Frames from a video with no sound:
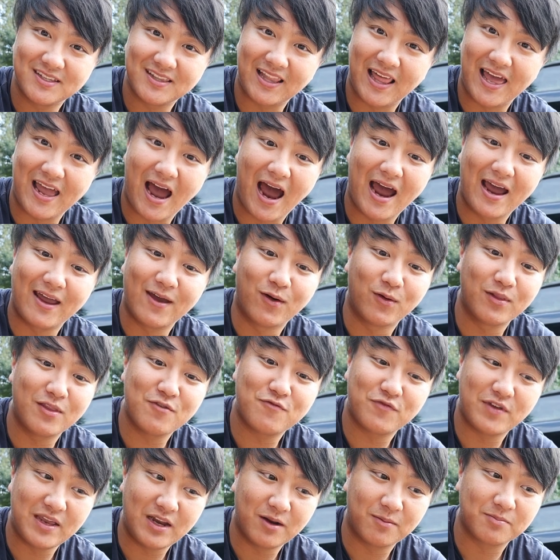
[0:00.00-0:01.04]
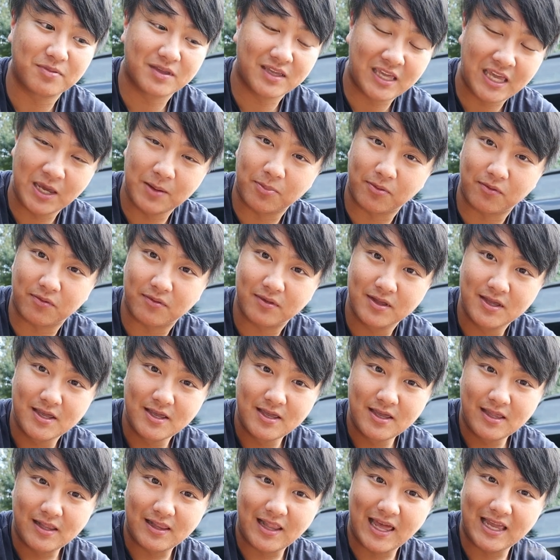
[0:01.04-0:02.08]
Like, I only feed them kibble,
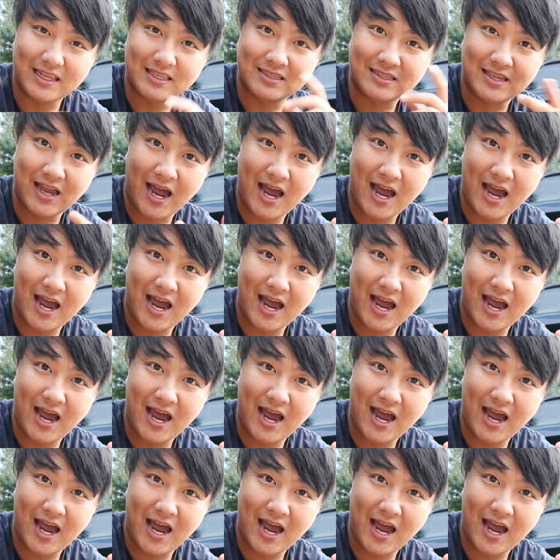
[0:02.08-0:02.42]
like